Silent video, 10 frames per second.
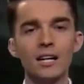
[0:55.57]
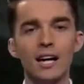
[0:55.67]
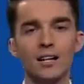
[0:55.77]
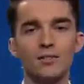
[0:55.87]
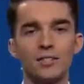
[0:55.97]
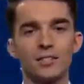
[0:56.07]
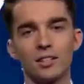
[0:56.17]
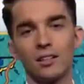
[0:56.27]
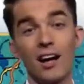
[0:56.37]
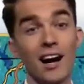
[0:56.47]
at 6
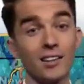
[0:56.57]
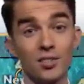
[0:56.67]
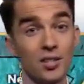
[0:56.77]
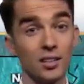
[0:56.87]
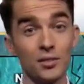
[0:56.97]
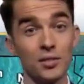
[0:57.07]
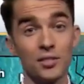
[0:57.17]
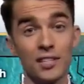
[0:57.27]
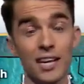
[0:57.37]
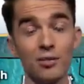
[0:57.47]
o'clock still a
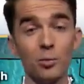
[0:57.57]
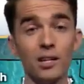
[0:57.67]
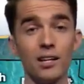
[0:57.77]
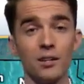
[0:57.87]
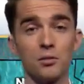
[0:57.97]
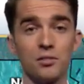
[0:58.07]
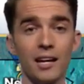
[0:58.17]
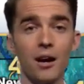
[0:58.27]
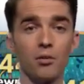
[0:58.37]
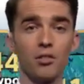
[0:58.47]
sustained wind out of the
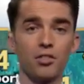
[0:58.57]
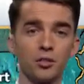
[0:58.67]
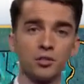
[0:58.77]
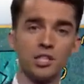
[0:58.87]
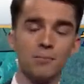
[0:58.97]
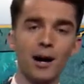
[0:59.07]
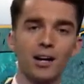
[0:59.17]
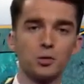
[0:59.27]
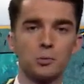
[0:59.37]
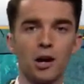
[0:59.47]
south at 13
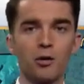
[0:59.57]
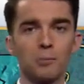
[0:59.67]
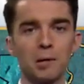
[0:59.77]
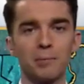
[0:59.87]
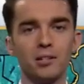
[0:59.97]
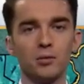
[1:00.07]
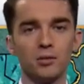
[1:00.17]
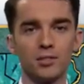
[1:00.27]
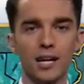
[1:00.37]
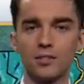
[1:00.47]
miles per hour probably
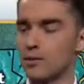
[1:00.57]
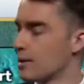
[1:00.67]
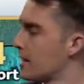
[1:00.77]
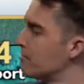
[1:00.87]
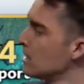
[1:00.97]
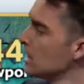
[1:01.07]
noticed that today